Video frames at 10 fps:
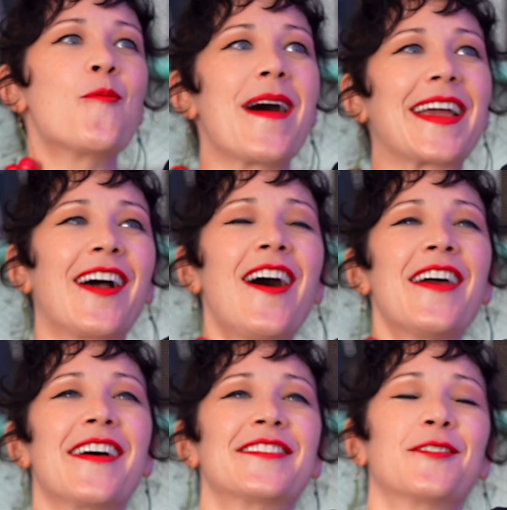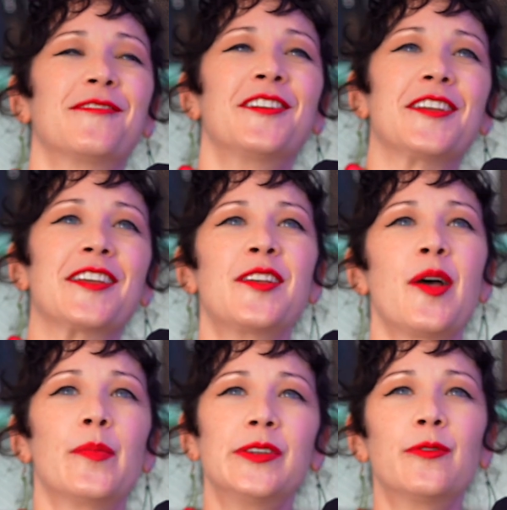my god, that's so funny.
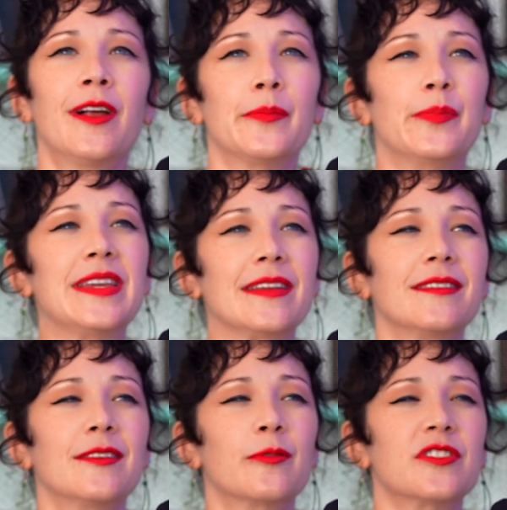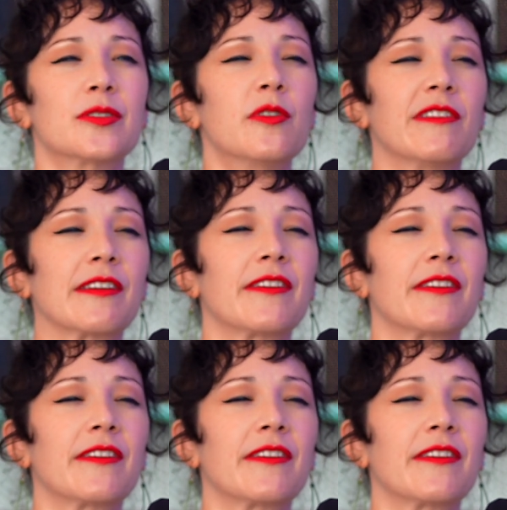But you were on beat. You were just moving